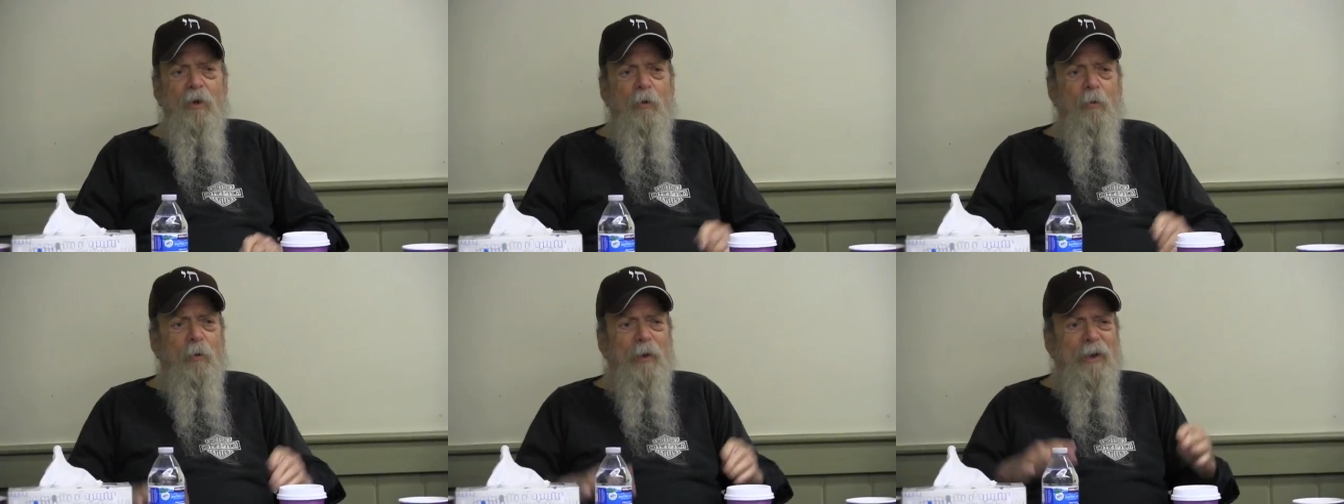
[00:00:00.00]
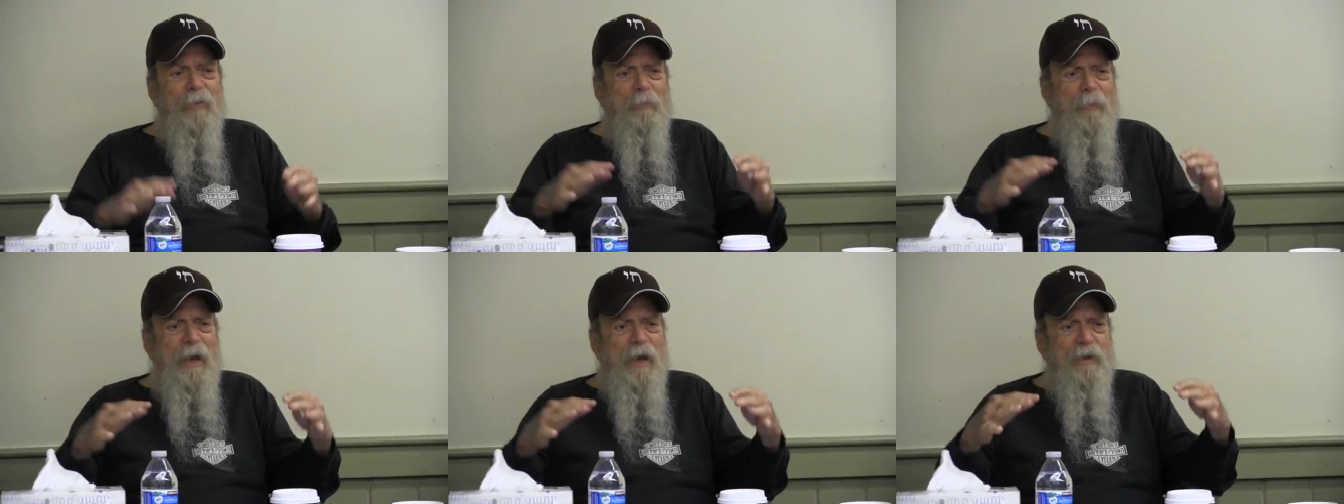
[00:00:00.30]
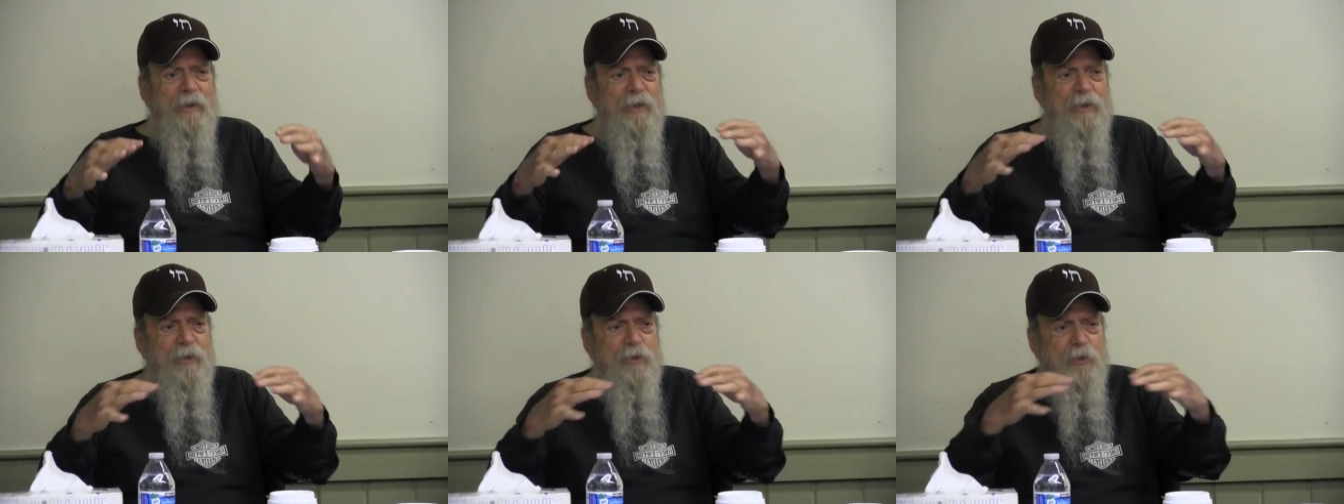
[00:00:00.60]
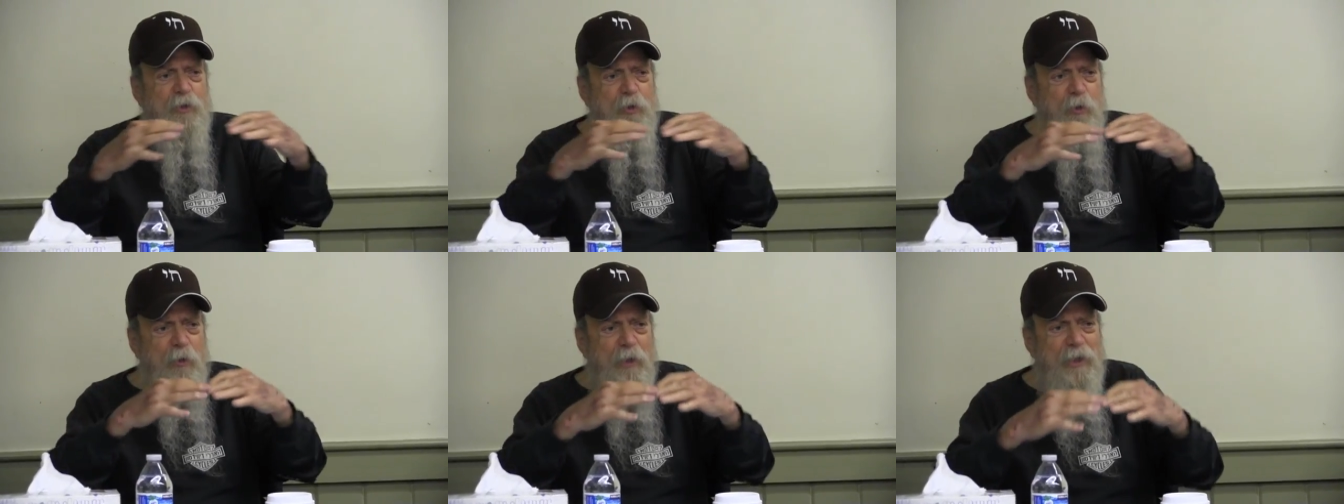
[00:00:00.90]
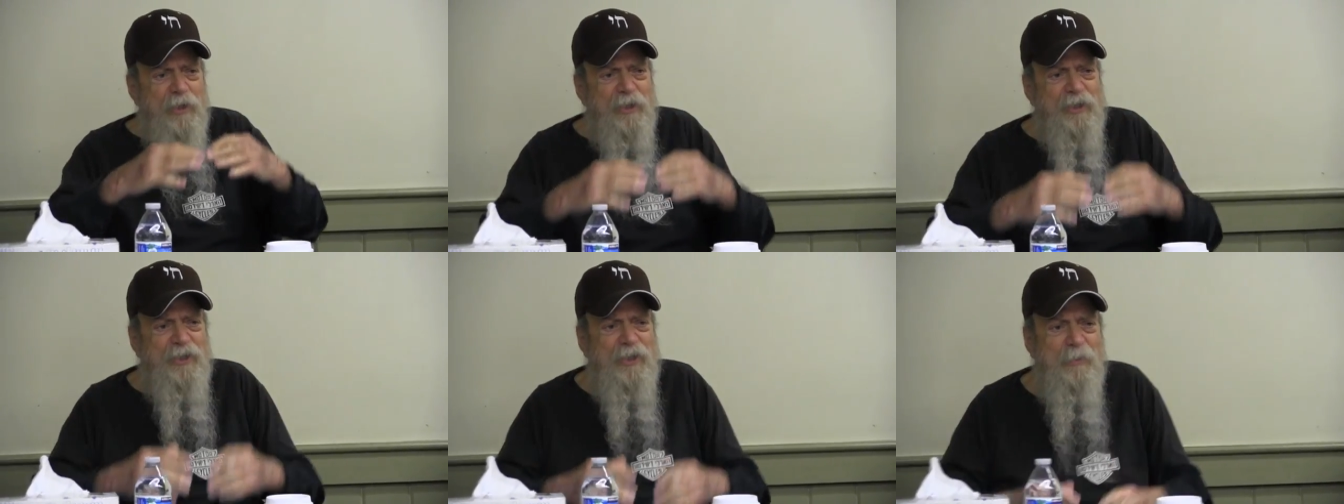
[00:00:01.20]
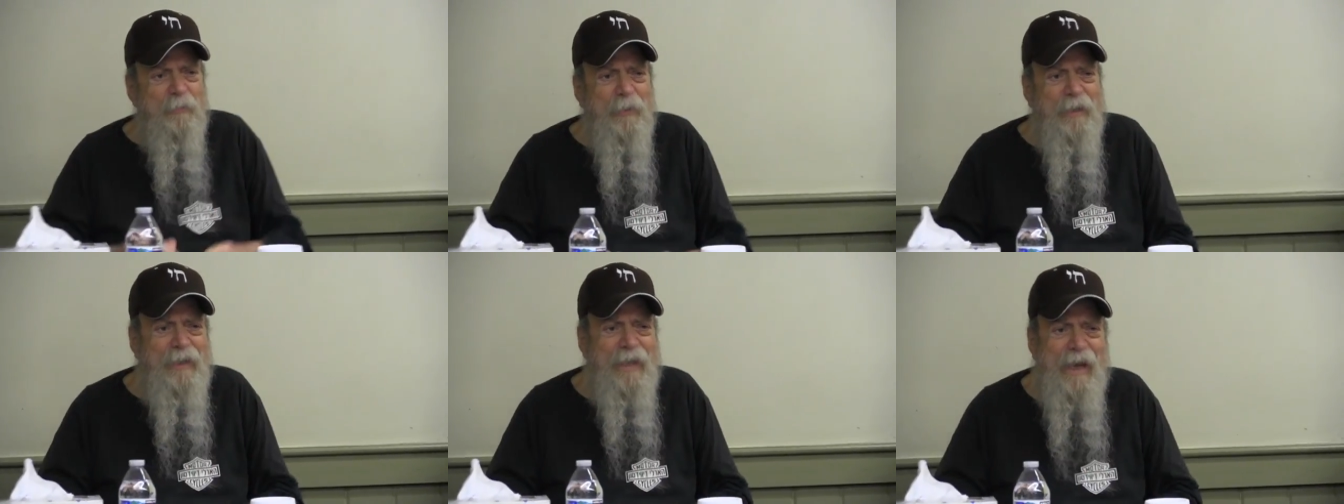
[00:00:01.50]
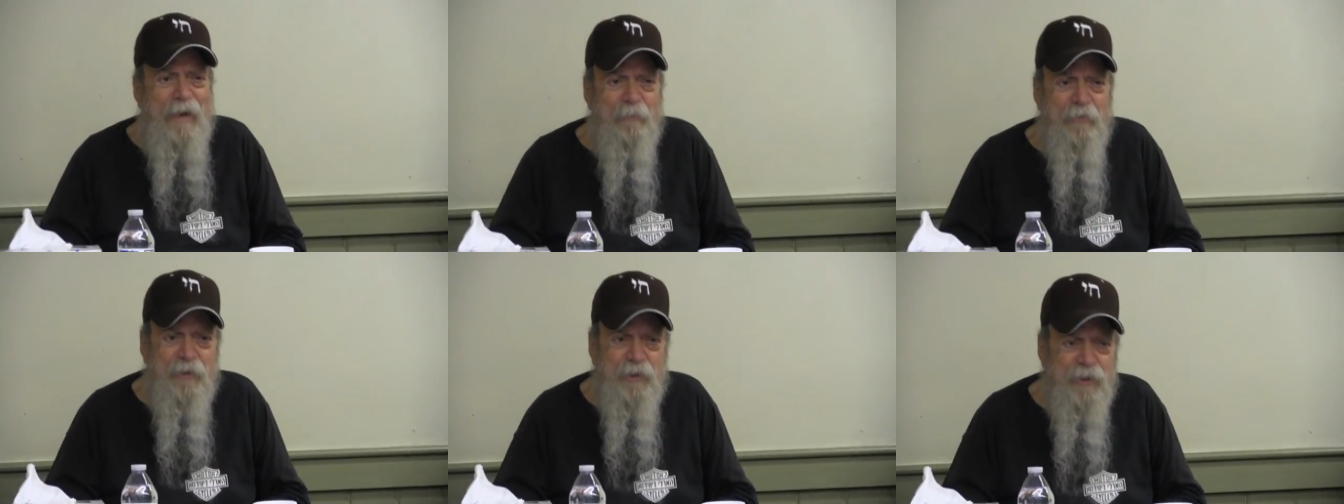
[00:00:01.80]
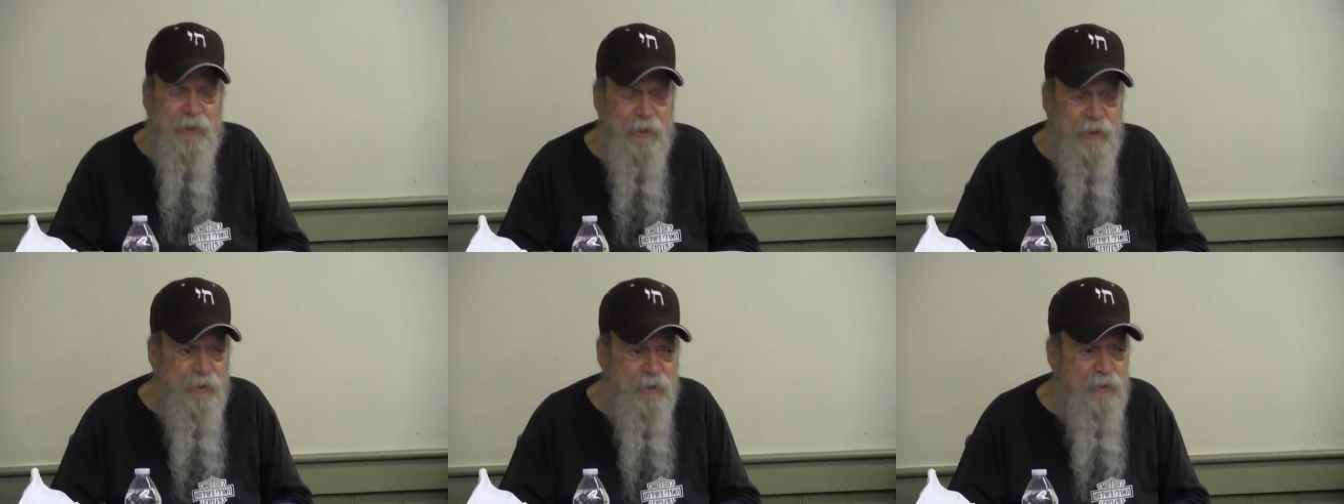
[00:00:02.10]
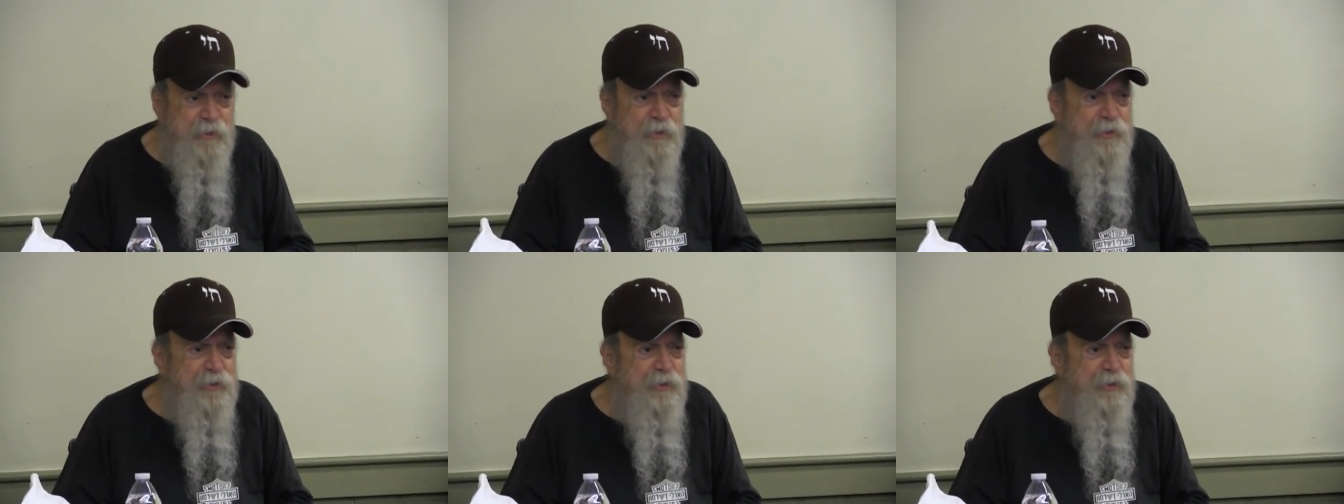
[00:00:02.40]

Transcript: What about enjoying similarities?